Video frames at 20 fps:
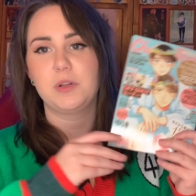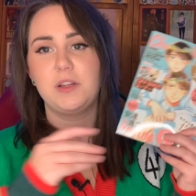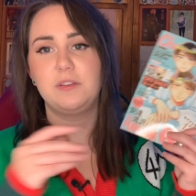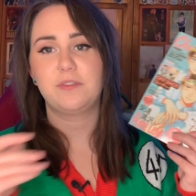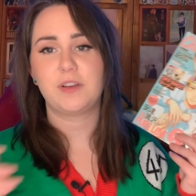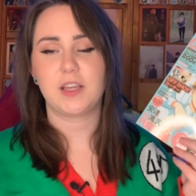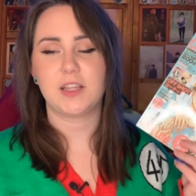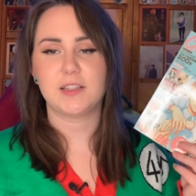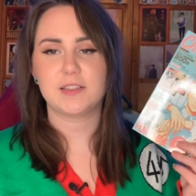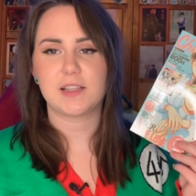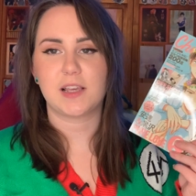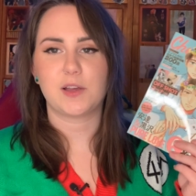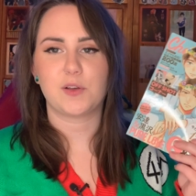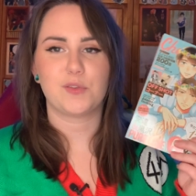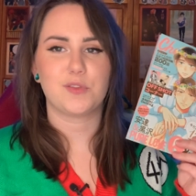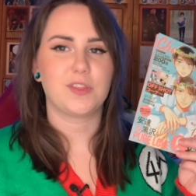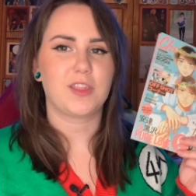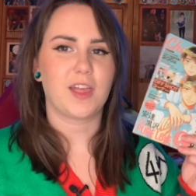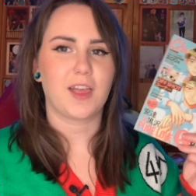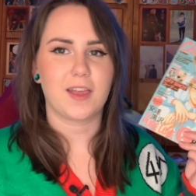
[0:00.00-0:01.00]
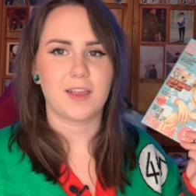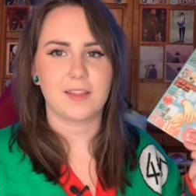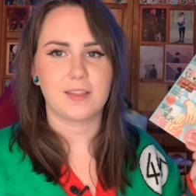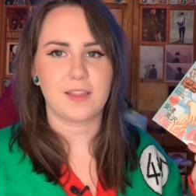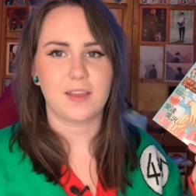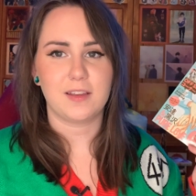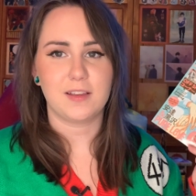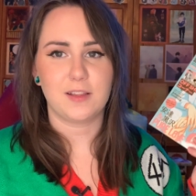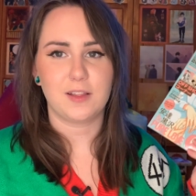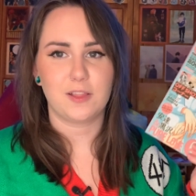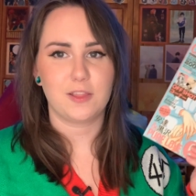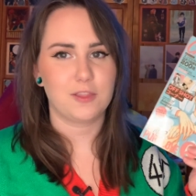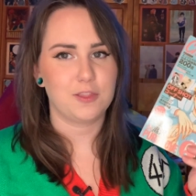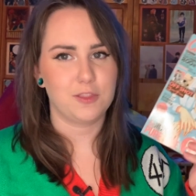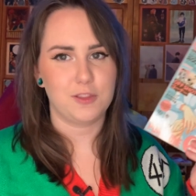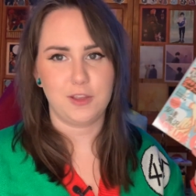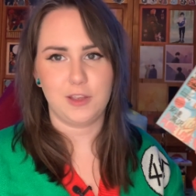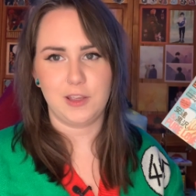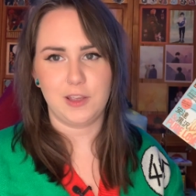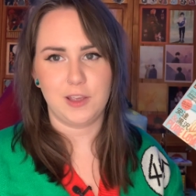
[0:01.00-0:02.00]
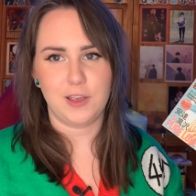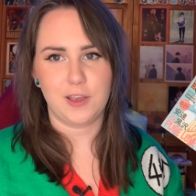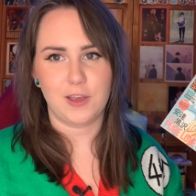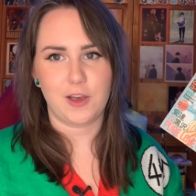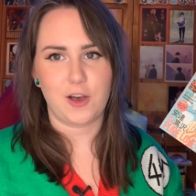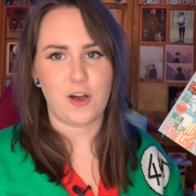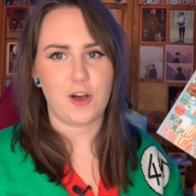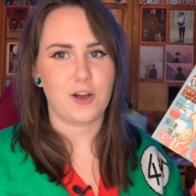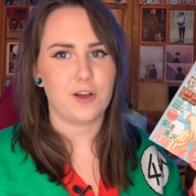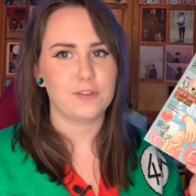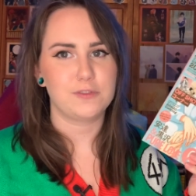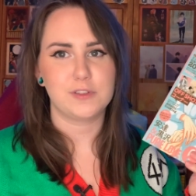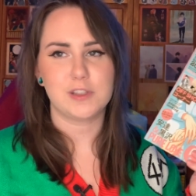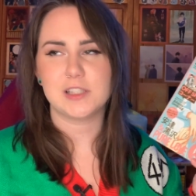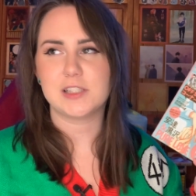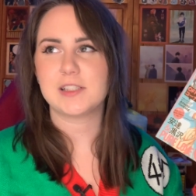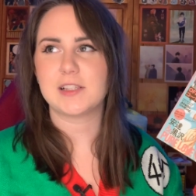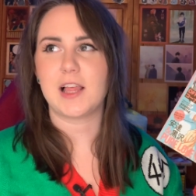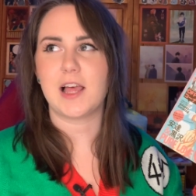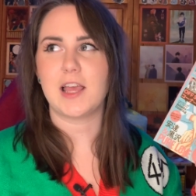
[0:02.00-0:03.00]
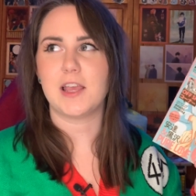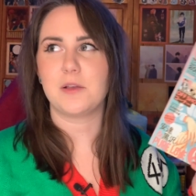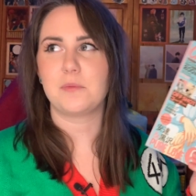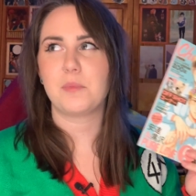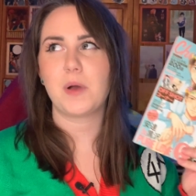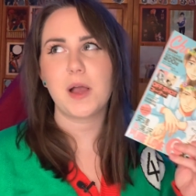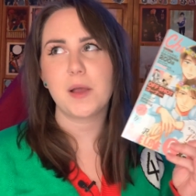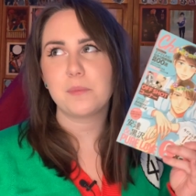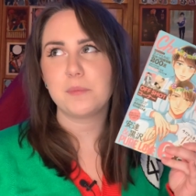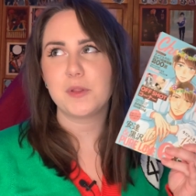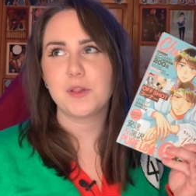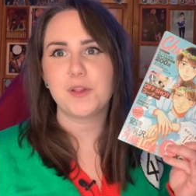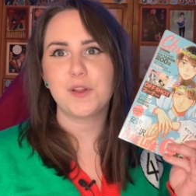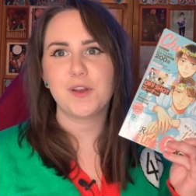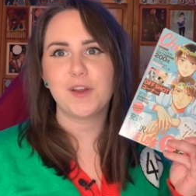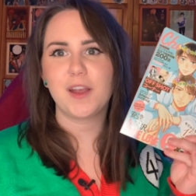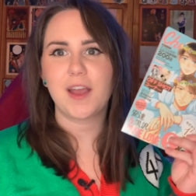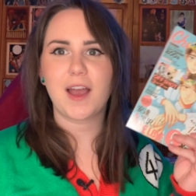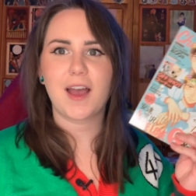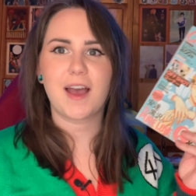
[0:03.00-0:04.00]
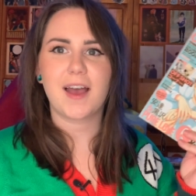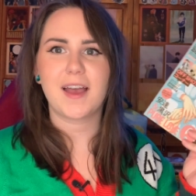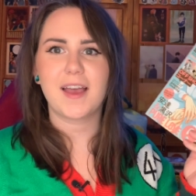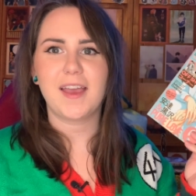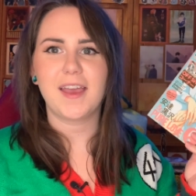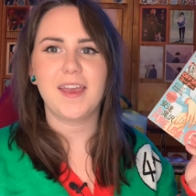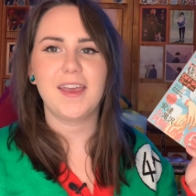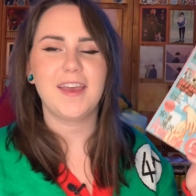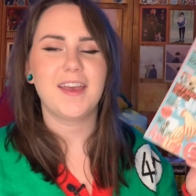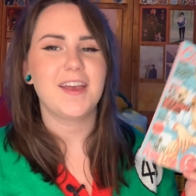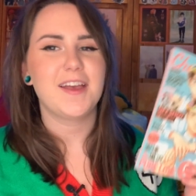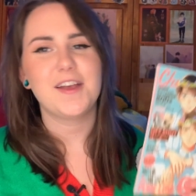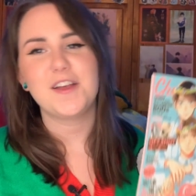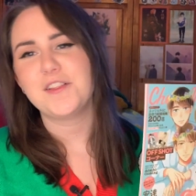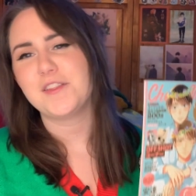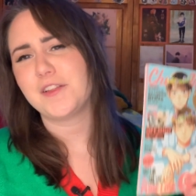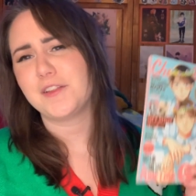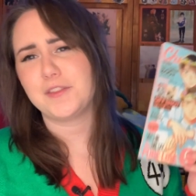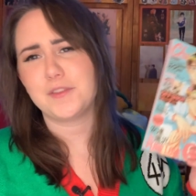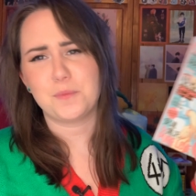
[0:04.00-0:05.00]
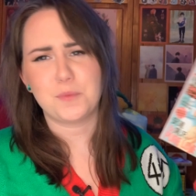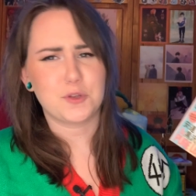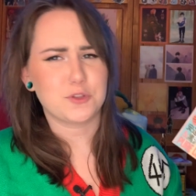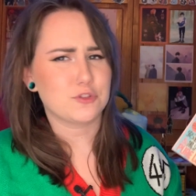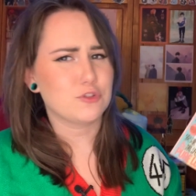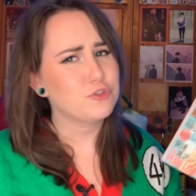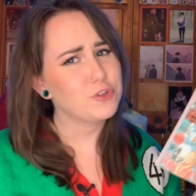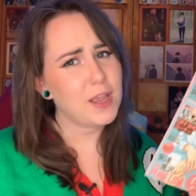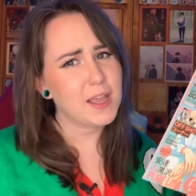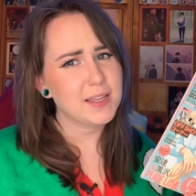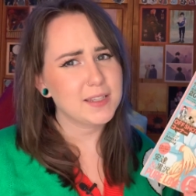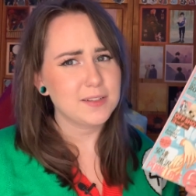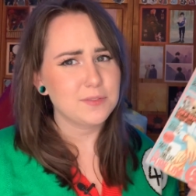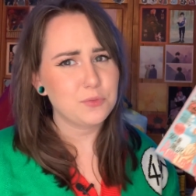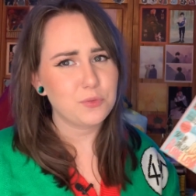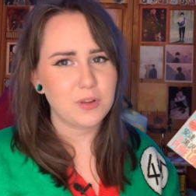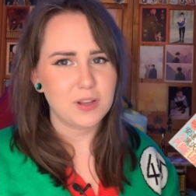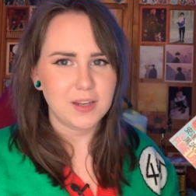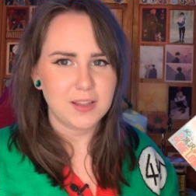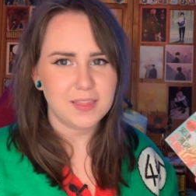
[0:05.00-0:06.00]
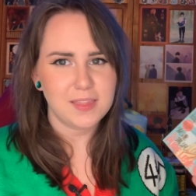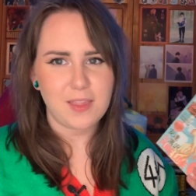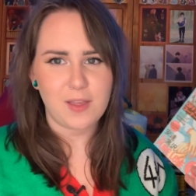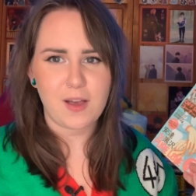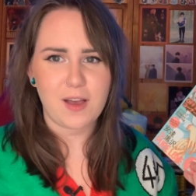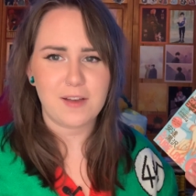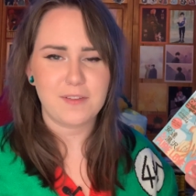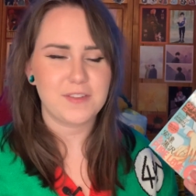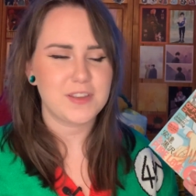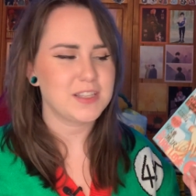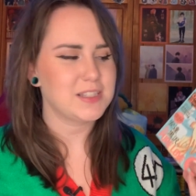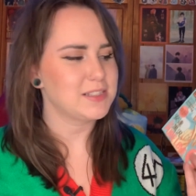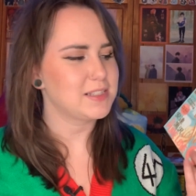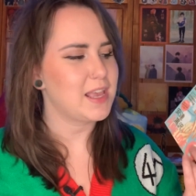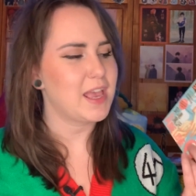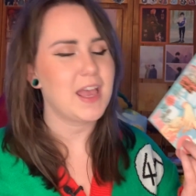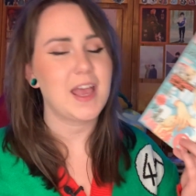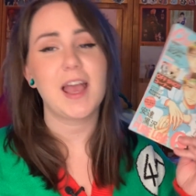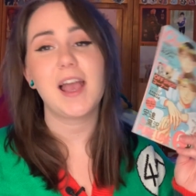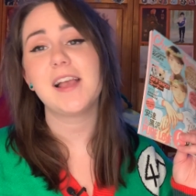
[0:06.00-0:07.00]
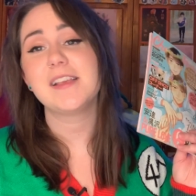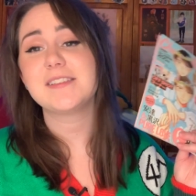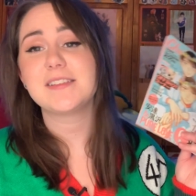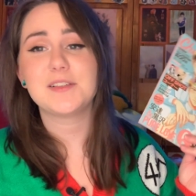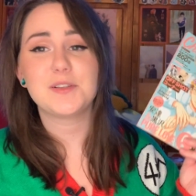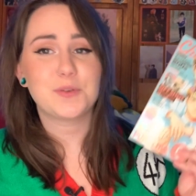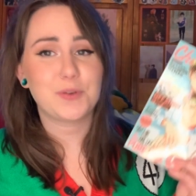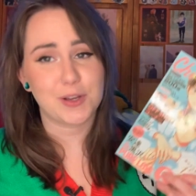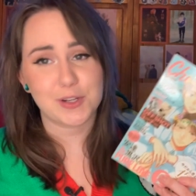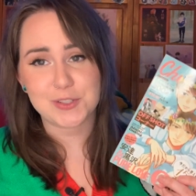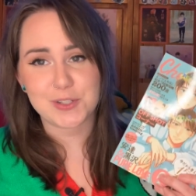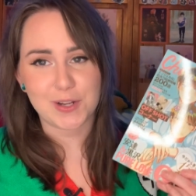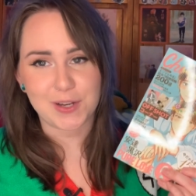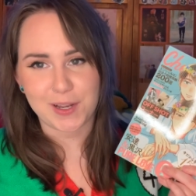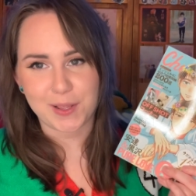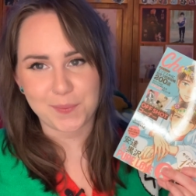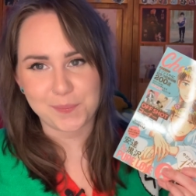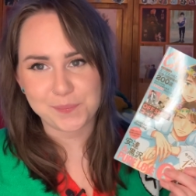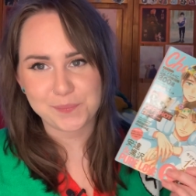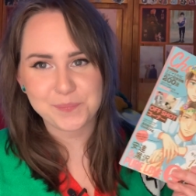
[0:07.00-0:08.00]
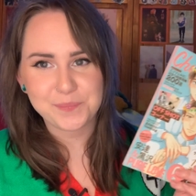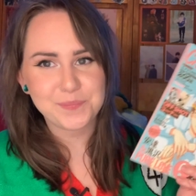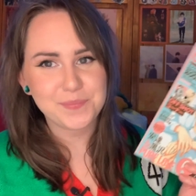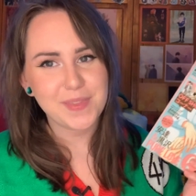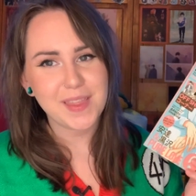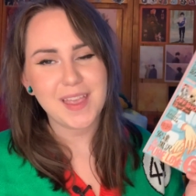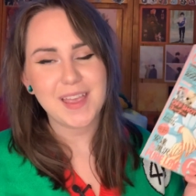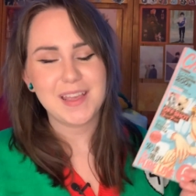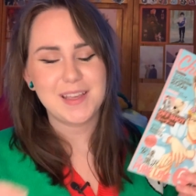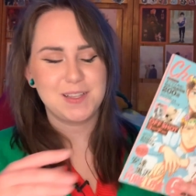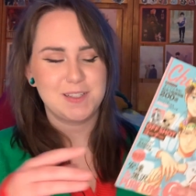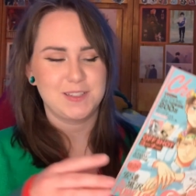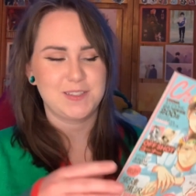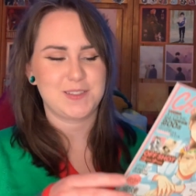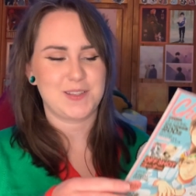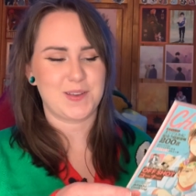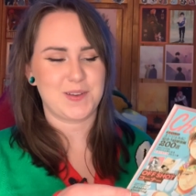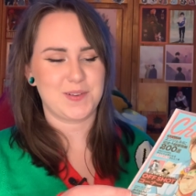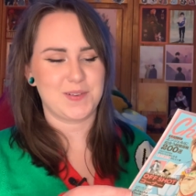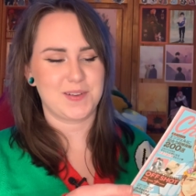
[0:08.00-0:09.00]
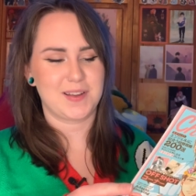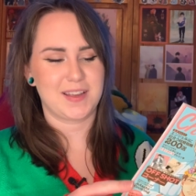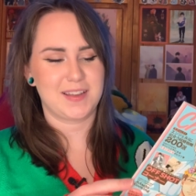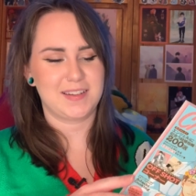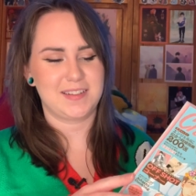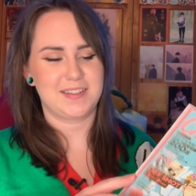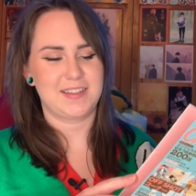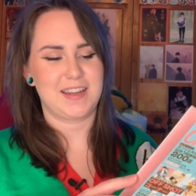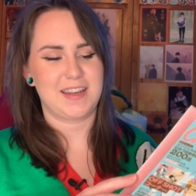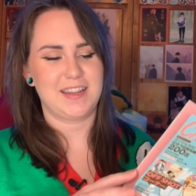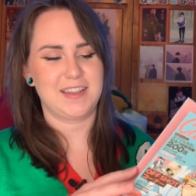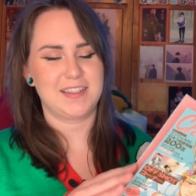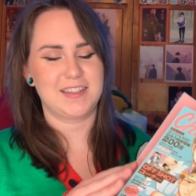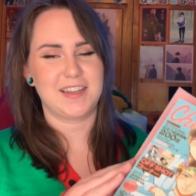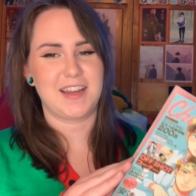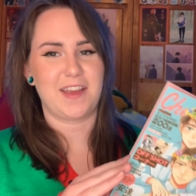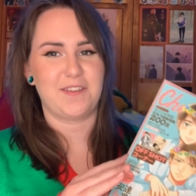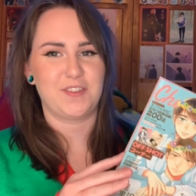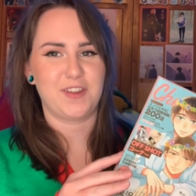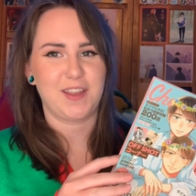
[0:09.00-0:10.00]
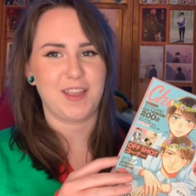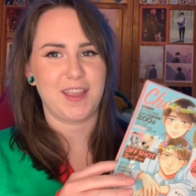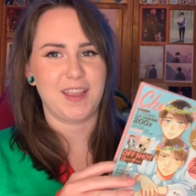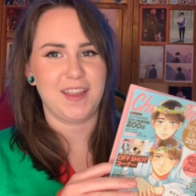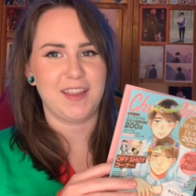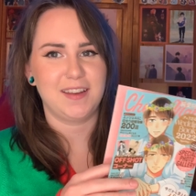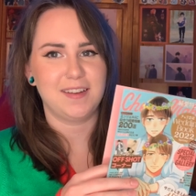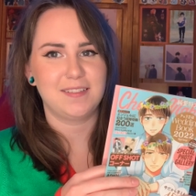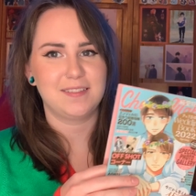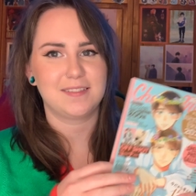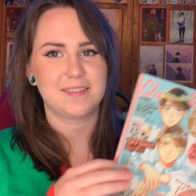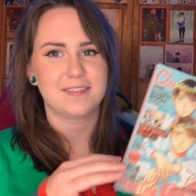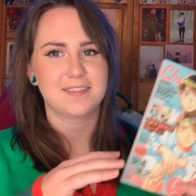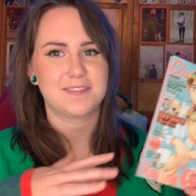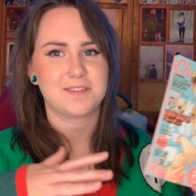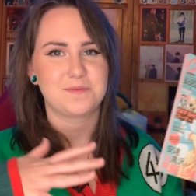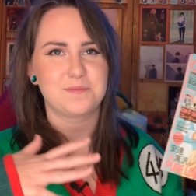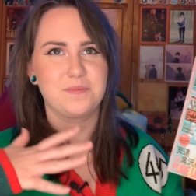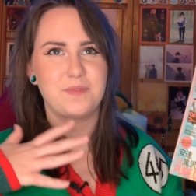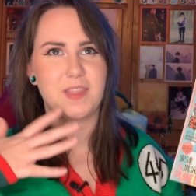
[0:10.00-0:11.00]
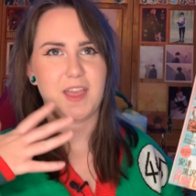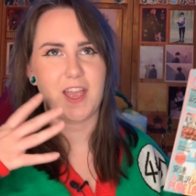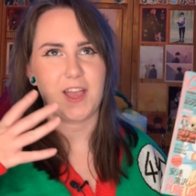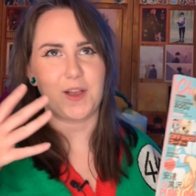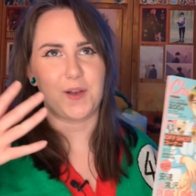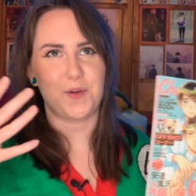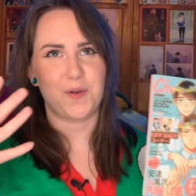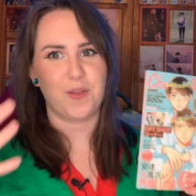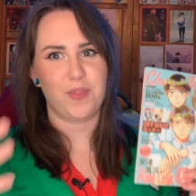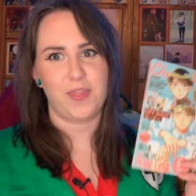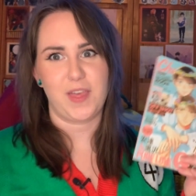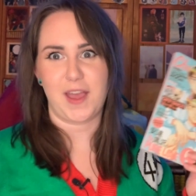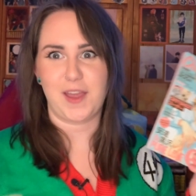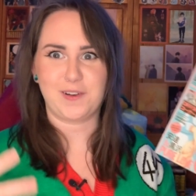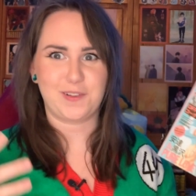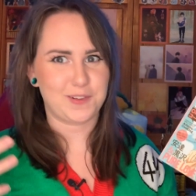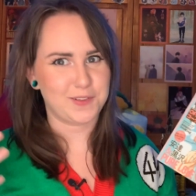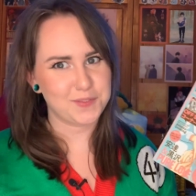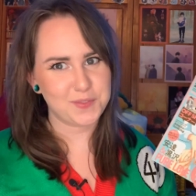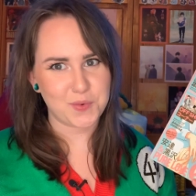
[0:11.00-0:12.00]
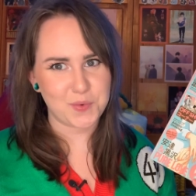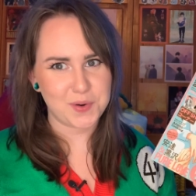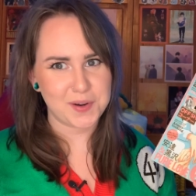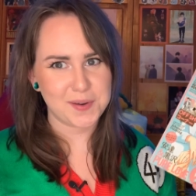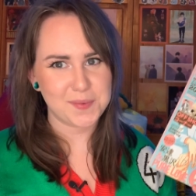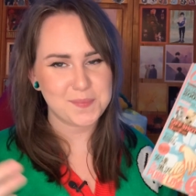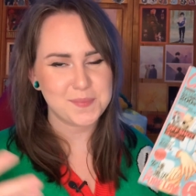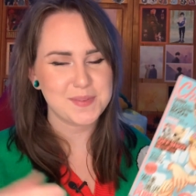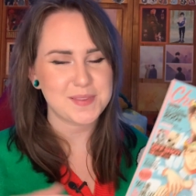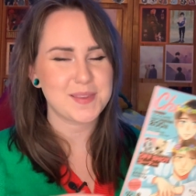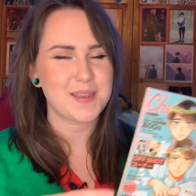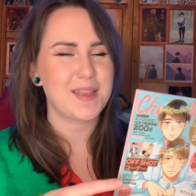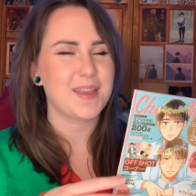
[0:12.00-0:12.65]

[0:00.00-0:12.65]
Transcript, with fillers: finds out that like the office like popular guy the most attractive one in the office has a crush on him. So, kind of getting to navigate how that all forms.